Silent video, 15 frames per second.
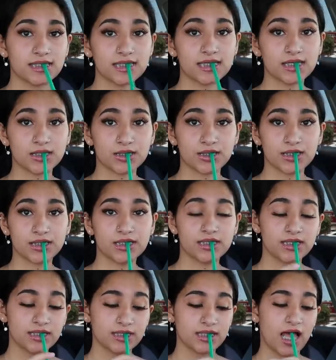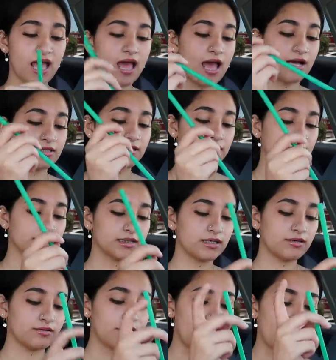So, as you guys
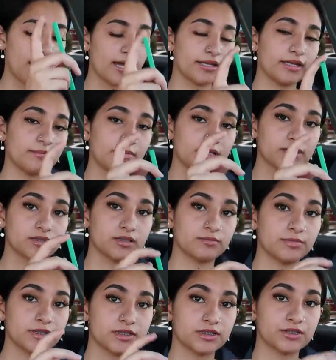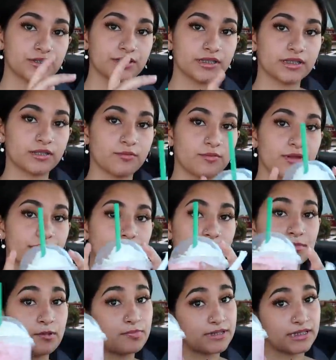know, I had to get my Starbucks drink, the one that
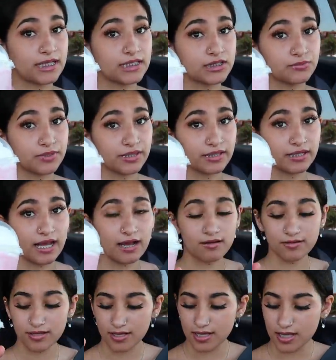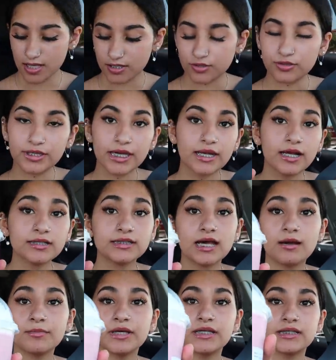I'm obsessed with now. You cannot
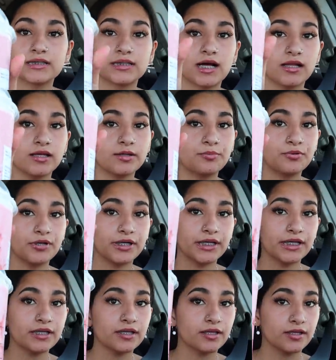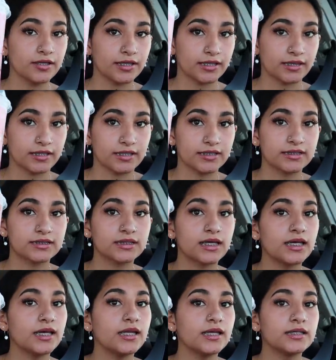tell me it does not look pretty. Look at this.
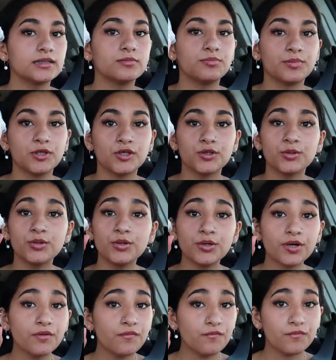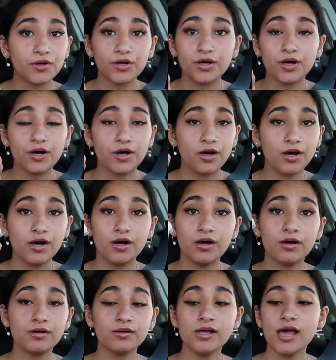It is beautiful.
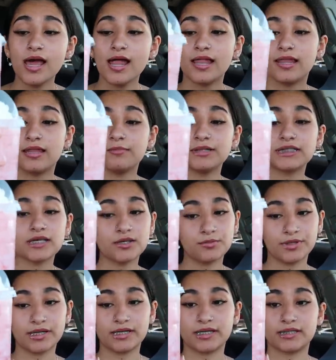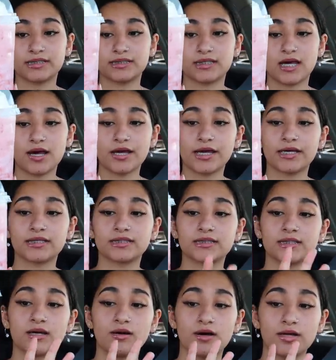Let me tell you what it is. Okay,
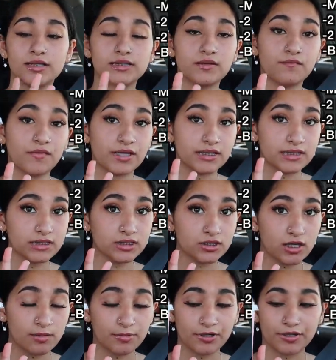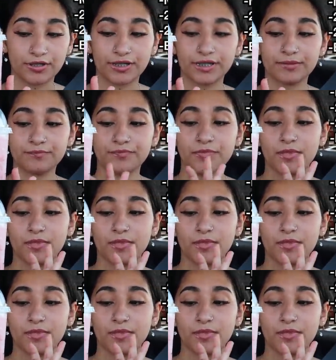so it's a venti strawberry